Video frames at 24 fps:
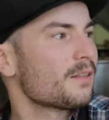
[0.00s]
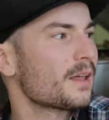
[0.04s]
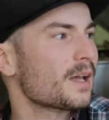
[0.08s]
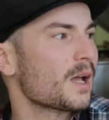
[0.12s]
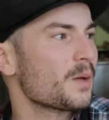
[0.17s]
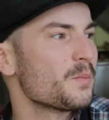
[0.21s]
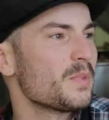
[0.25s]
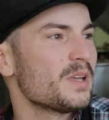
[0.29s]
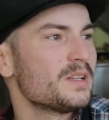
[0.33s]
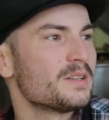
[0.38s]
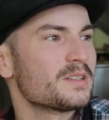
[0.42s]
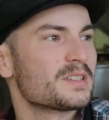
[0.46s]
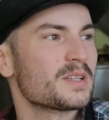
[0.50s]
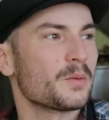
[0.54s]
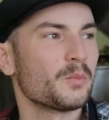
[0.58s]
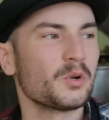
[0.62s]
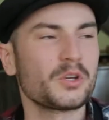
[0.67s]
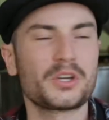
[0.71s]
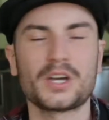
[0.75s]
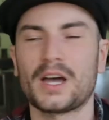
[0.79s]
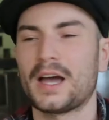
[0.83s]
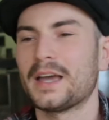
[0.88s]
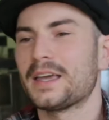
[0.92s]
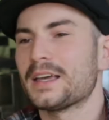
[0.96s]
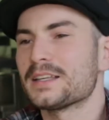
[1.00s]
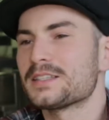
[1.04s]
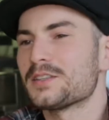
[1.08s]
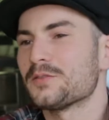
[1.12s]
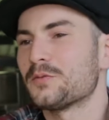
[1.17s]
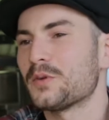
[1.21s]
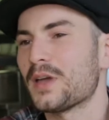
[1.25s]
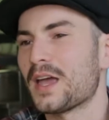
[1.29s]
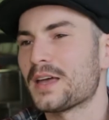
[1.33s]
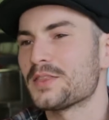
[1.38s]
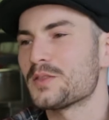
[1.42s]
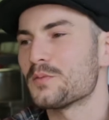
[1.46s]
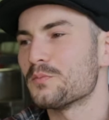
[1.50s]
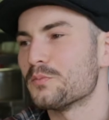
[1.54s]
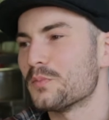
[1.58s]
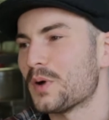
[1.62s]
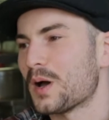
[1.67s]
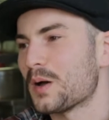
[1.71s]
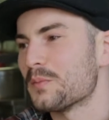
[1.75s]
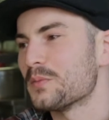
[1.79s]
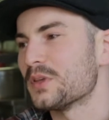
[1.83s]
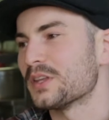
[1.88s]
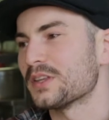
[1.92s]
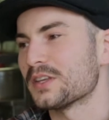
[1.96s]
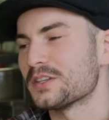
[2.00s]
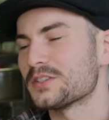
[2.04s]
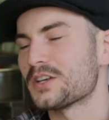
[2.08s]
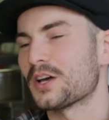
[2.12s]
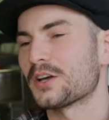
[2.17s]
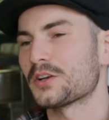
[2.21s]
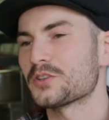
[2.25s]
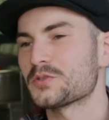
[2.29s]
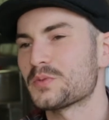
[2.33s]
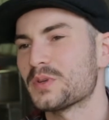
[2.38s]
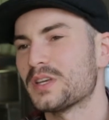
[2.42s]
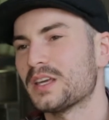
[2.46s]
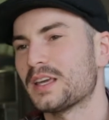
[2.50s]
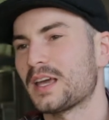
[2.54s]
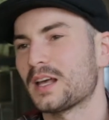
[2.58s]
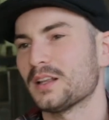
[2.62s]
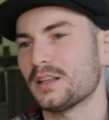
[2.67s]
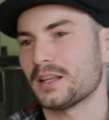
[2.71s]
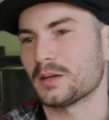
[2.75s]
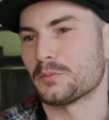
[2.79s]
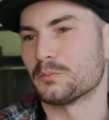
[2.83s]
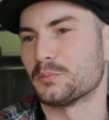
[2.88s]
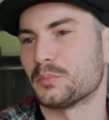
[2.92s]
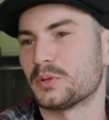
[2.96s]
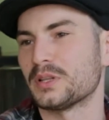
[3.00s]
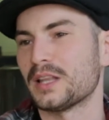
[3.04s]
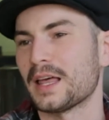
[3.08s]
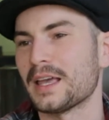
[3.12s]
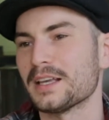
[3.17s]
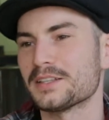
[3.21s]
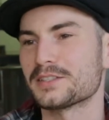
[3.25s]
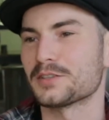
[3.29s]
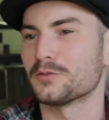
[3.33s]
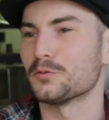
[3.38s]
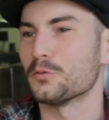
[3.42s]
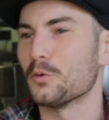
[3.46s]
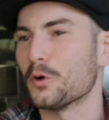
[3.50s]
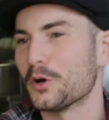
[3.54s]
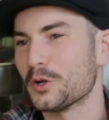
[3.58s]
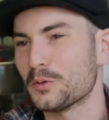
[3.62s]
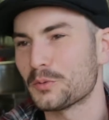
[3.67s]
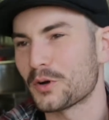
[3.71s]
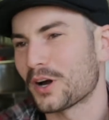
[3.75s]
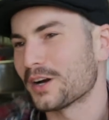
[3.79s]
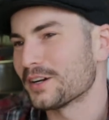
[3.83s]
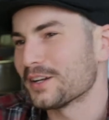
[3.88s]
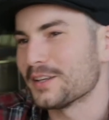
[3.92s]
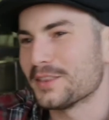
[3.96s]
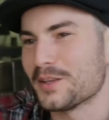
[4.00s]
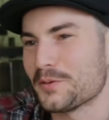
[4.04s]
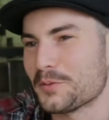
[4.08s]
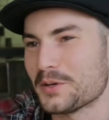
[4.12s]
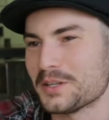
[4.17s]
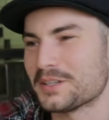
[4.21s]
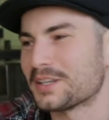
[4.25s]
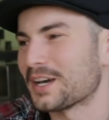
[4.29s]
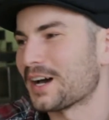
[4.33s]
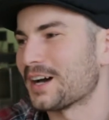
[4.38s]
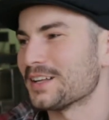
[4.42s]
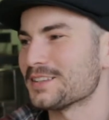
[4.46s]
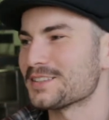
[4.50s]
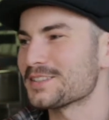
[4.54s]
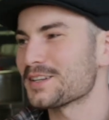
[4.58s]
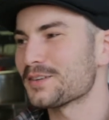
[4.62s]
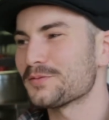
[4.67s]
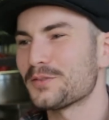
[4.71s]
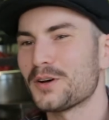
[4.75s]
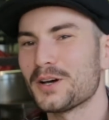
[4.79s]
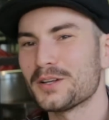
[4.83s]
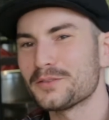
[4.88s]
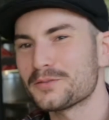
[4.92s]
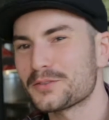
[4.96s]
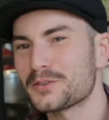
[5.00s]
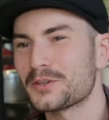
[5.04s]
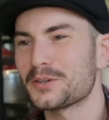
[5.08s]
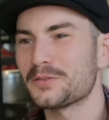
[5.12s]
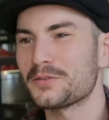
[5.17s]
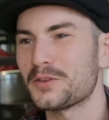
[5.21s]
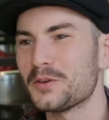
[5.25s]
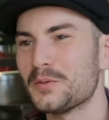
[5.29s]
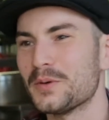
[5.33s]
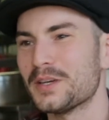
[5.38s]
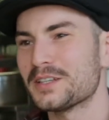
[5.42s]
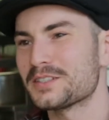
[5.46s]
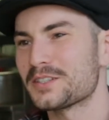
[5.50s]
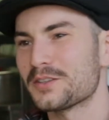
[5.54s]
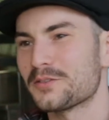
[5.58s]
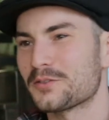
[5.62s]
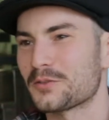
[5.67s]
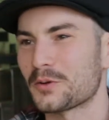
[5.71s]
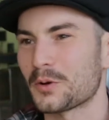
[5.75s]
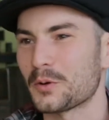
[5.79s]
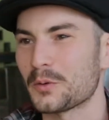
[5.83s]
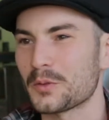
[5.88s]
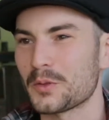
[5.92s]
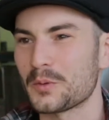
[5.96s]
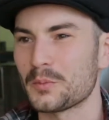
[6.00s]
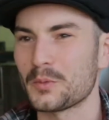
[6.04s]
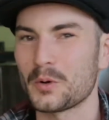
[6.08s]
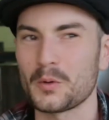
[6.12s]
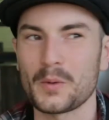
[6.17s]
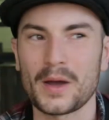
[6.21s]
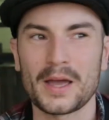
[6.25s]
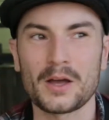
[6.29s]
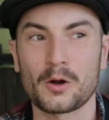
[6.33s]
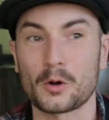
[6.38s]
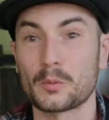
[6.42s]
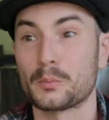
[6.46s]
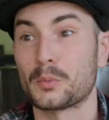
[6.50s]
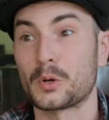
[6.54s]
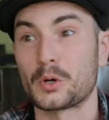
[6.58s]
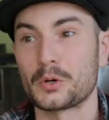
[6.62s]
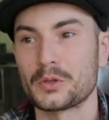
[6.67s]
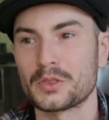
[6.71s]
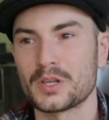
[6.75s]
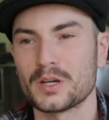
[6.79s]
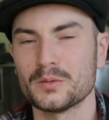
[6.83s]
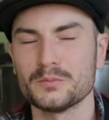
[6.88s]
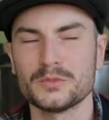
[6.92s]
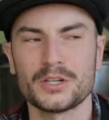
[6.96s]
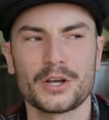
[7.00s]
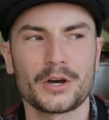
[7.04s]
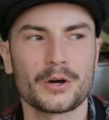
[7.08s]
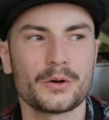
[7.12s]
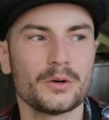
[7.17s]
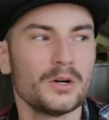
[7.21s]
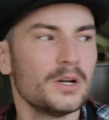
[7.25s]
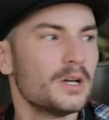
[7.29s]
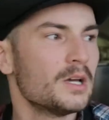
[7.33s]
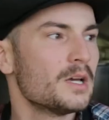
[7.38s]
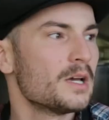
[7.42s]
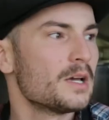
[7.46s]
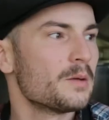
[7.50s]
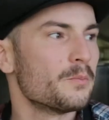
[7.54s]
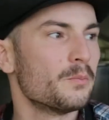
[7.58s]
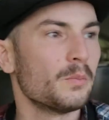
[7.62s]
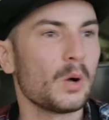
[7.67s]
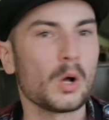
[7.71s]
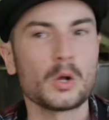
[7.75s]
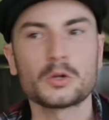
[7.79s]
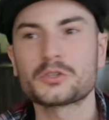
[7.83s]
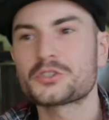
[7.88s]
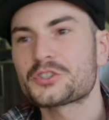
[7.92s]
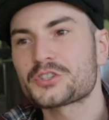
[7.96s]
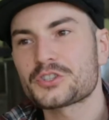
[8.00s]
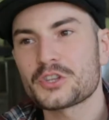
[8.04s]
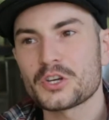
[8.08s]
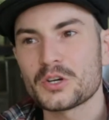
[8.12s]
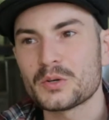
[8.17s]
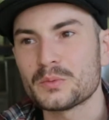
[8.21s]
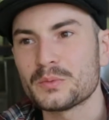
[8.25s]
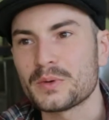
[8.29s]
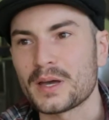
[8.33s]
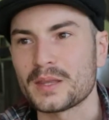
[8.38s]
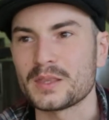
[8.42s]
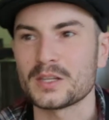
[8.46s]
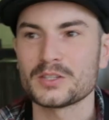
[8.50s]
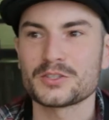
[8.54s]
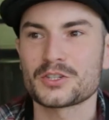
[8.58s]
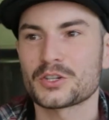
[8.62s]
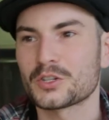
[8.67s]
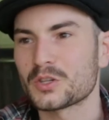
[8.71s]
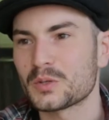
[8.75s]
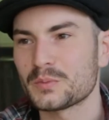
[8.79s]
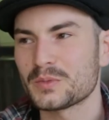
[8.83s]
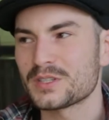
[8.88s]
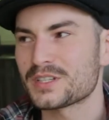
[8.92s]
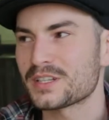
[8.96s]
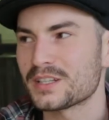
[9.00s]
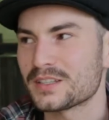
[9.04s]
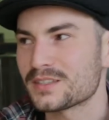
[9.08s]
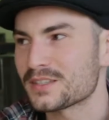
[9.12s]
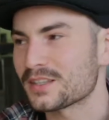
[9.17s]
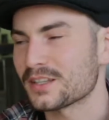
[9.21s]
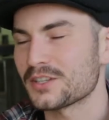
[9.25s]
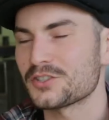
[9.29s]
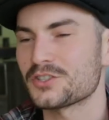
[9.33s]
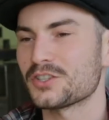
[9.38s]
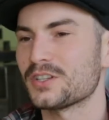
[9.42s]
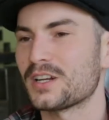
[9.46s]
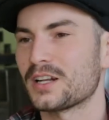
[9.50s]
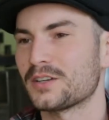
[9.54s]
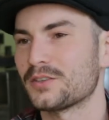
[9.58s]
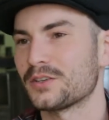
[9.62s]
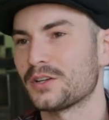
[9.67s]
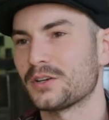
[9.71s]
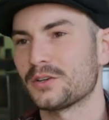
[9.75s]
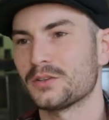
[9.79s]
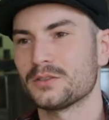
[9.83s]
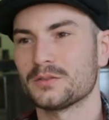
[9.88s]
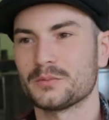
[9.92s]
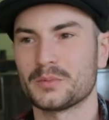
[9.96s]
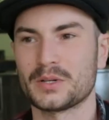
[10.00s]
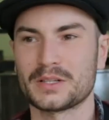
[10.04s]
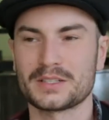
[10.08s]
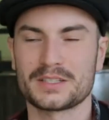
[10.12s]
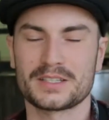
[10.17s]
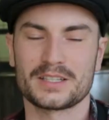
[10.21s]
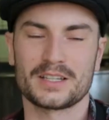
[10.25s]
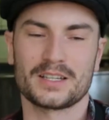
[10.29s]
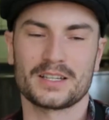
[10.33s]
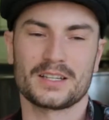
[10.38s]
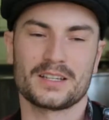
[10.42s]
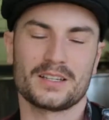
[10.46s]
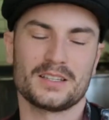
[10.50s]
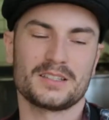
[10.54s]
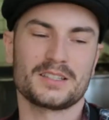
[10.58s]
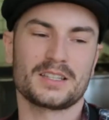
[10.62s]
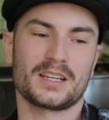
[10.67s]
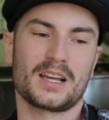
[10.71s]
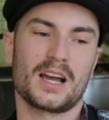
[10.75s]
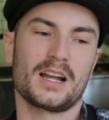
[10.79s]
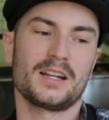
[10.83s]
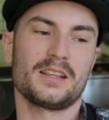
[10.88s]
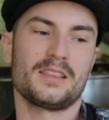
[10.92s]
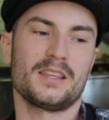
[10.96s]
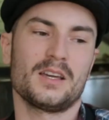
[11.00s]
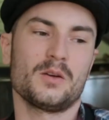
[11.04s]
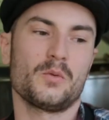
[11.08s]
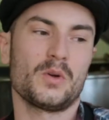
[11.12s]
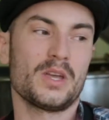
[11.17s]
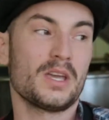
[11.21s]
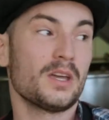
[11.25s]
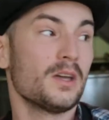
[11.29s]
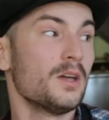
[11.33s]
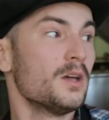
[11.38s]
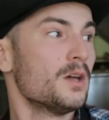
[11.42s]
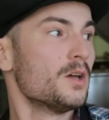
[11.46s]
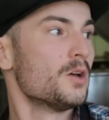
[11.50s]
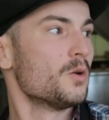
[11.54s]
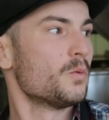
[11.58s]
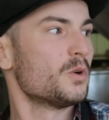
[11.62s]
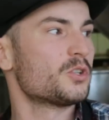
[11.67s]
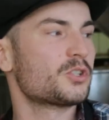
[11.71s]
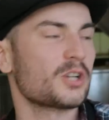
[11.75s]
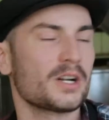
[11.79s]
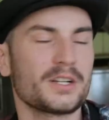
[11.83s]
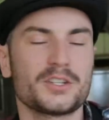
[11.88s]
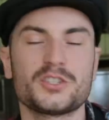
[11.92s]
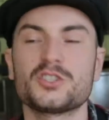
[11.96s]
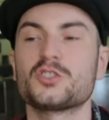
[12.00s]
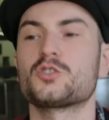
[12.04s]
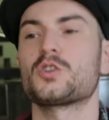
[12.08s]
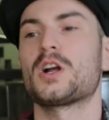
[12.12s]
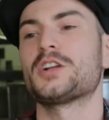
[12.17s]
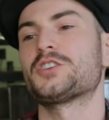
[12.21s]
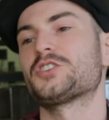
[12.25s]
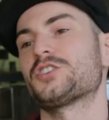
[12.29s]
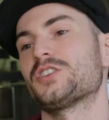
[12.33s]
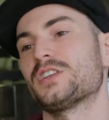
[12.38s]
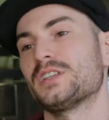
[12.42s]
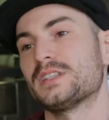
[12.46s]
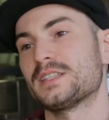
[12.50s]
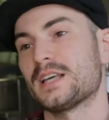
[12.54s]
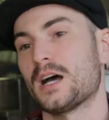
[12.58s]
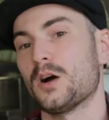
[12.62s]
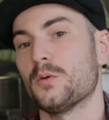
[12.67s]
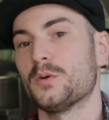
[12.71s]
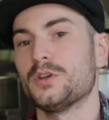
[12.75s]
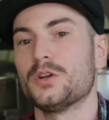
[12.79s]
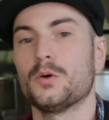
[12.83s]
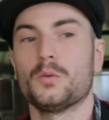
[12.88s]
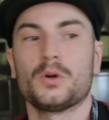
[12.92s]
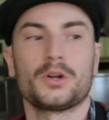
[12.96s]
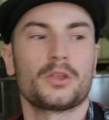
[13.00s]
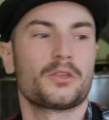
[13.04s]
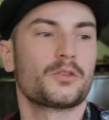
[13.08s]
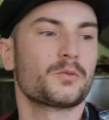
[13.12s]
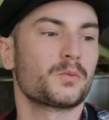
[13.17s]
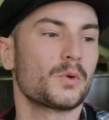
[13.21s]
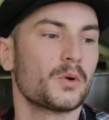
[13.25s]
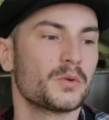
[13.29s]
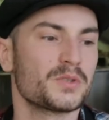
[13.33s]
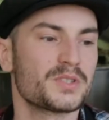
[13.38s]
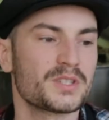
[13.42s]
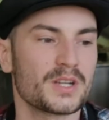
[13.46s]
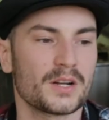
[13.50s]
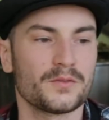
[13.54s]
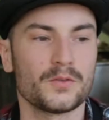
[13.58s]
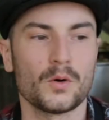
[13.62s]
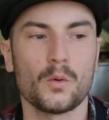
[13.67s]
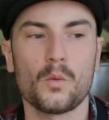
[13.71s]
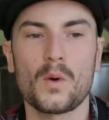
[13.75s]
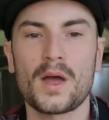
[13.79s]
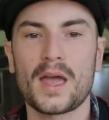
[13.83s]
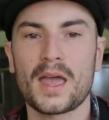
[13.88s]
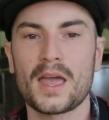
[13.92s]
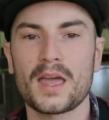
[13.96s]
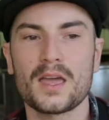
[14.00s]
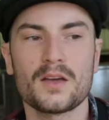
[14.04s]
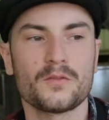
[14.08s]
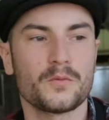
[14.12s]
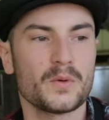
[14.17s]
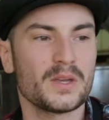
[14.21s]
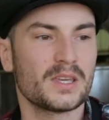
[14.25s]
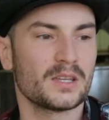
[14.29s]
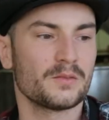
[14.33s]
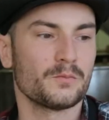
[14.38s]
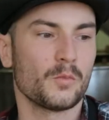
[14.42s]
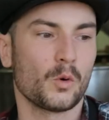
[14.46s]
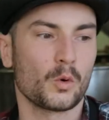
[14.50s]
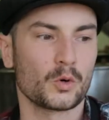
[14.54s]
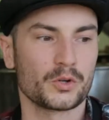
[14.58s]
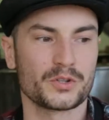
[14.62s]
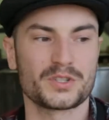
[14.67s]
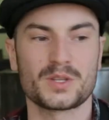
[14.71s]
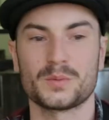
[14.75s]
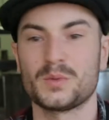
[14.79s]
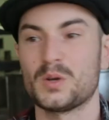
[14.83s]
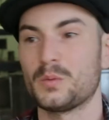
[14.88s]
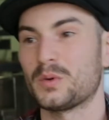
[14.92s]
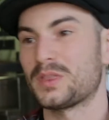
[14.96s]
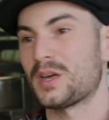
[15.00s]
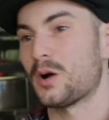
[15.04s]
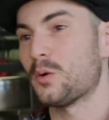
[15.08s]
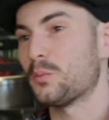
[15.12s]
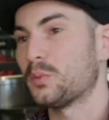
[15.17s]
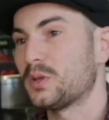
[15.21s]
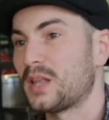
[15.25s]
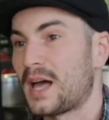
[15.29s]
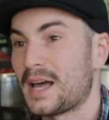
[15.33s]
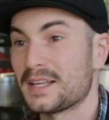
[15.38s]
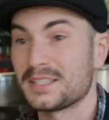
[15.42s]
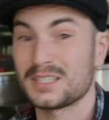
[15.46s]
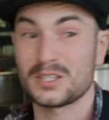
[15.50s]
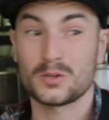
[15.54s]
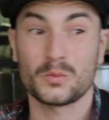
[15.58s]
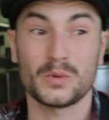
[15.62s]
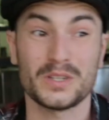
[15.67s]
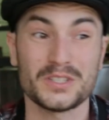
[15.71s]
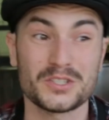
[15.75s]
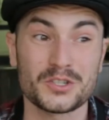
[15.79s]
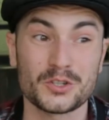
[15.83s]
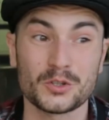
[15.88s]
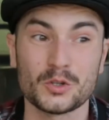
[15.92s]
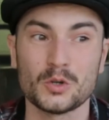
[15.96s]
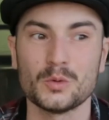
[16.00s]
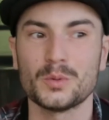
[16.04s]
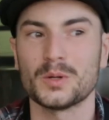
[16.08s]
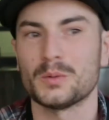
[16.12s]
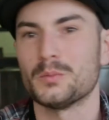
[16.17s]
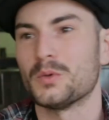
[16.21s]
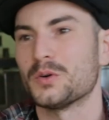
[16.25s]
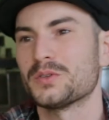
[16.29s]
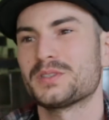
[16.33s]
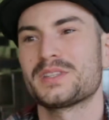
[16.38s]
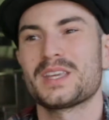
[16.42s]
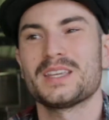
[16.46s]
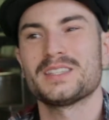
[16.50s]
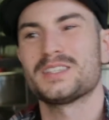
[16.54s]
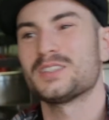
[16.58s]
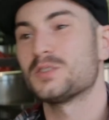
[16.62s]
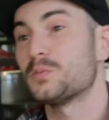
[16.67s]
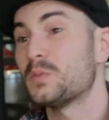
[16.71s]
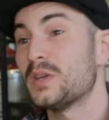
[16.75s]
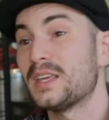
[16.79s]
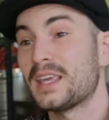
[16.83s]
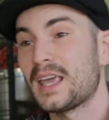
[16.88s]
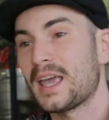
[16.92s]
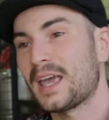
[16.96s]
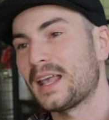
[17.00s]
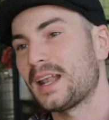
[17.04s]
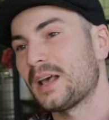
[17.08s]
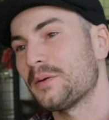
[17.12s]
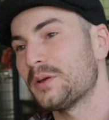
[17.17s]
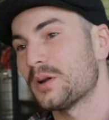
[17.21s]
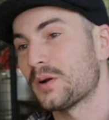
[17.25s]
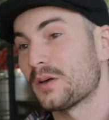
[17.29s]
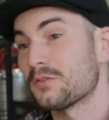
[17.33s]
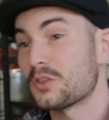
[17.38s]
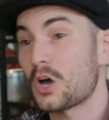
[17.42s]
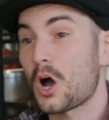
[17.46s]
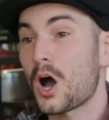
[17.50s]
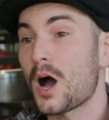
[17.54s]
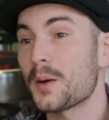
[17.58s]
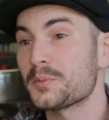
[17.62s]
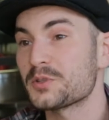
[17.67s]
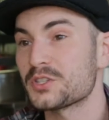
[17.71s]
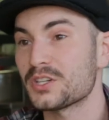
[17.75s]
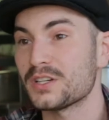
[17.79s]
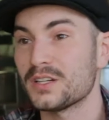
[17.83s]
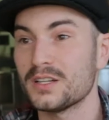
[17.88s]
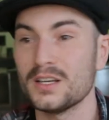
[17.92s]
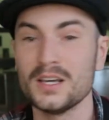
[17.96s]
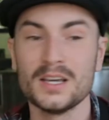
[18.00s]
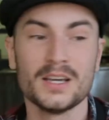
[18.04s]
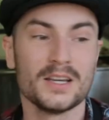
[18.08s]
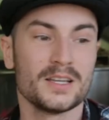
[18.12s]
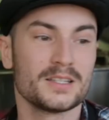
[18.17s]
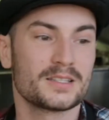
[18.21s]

like I mean, I guess if we had $1 million, we could get like planks of wood brought in that we'd cut stuff on for a few weeks and throw them away or burn them. No, mulch them and then turn them into insulation. I don't know, but it's the kind of thing we try to stretch things out. We don't want to throw stuff away. If we can order something without plastic, we do, but in most cases we can't. We don't have the option.